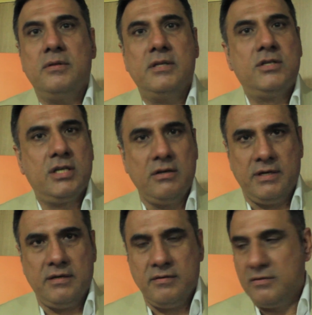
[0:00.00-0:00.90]
the
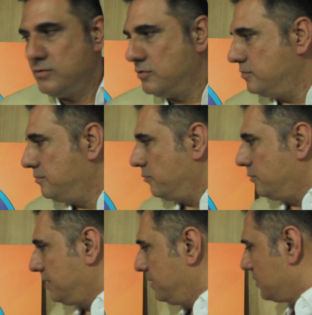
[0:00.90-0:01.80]
children who
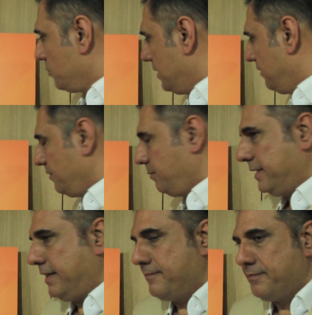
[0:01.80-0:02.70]
did this wonderful
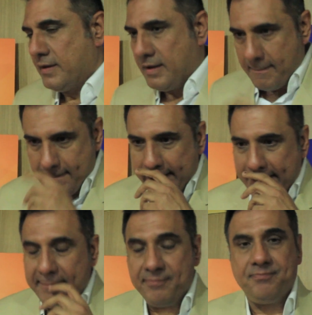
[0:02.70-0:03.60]
play,
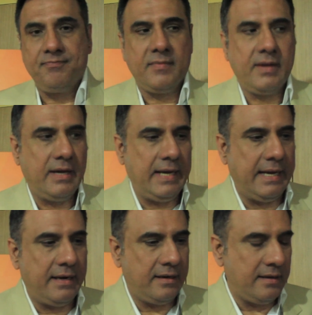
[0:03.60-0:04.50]
Maya,
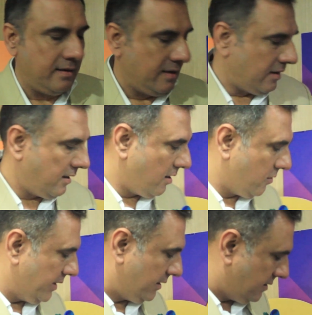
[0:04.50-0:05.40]
and
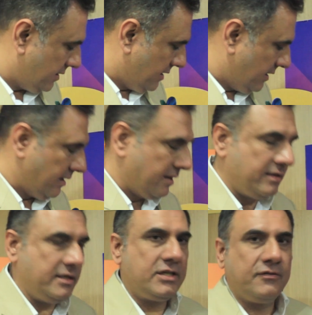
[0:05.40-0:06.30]
along with
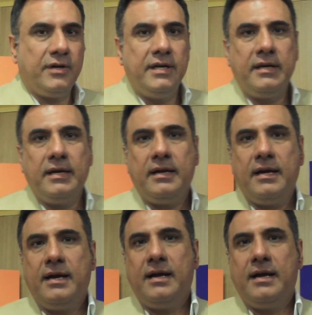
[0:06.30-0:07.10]
Teach for India.